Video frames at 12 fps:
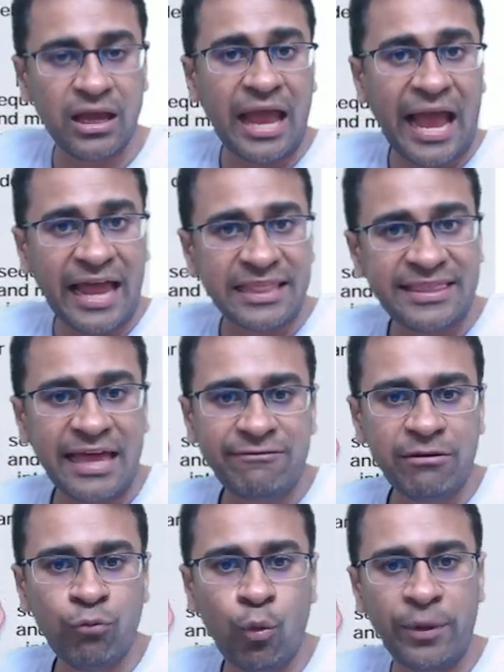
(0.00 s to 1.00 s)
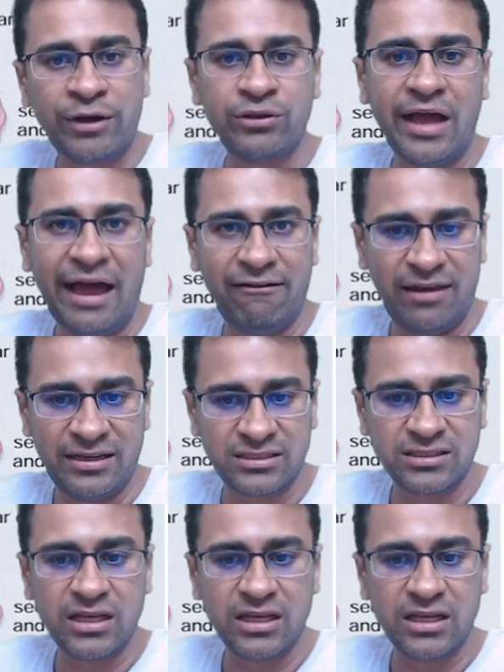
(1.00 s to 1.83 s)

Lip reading: and then will move into the alveolus.